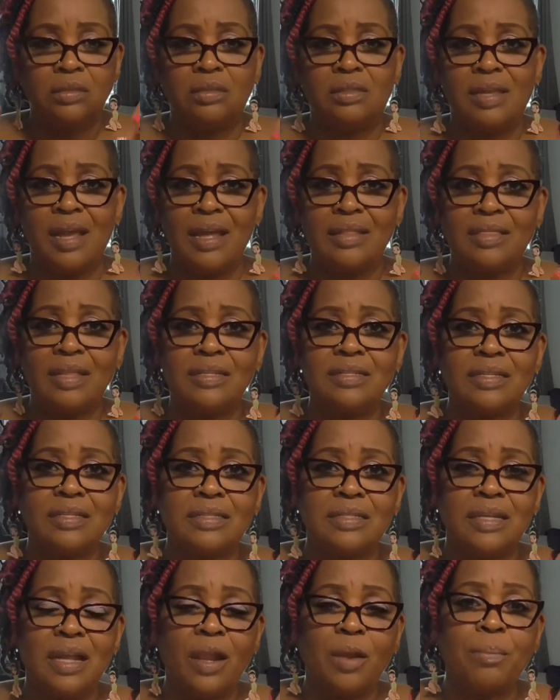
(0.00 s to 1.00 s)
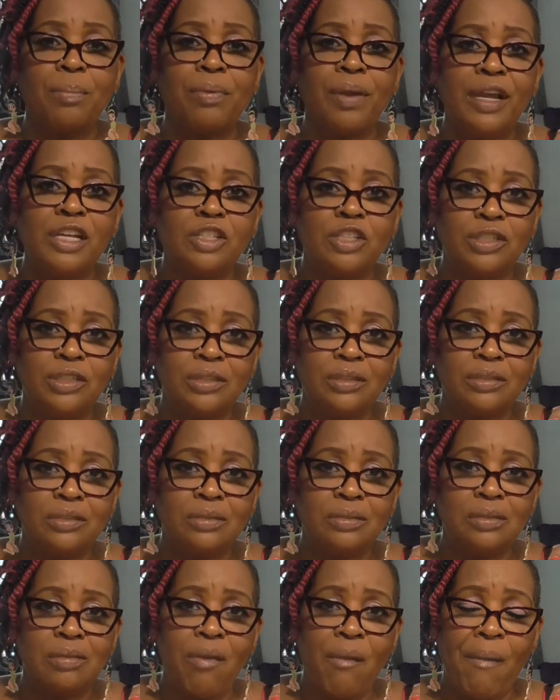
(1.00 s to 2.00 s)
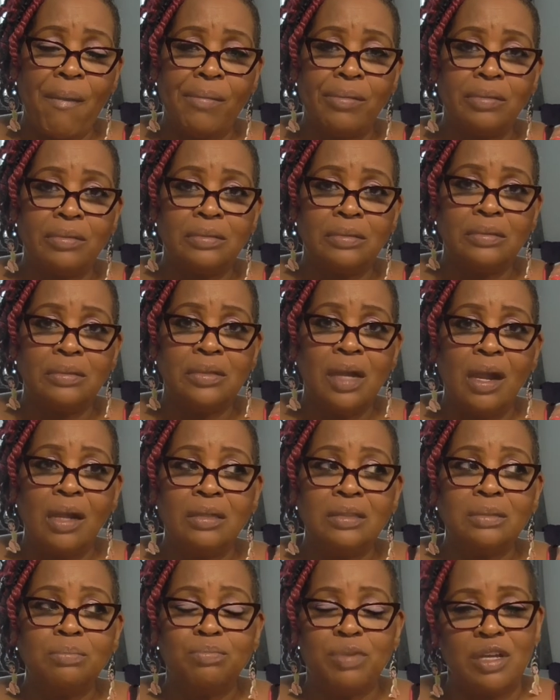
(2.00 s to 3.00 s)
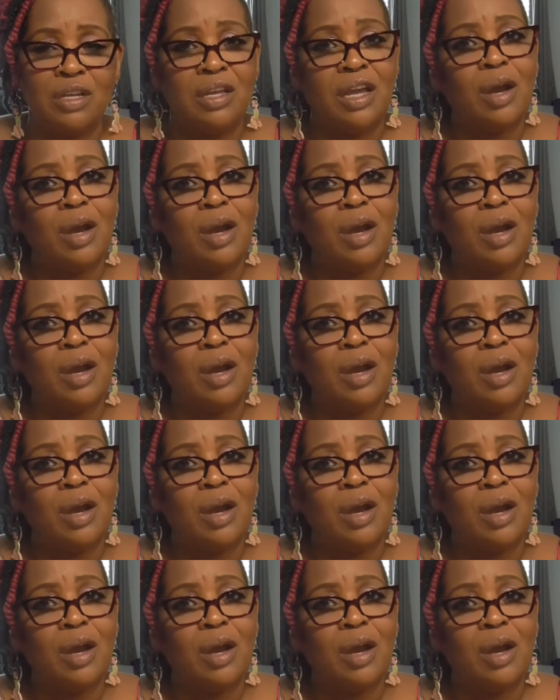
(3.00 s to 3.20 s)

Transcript: death is a celebration. But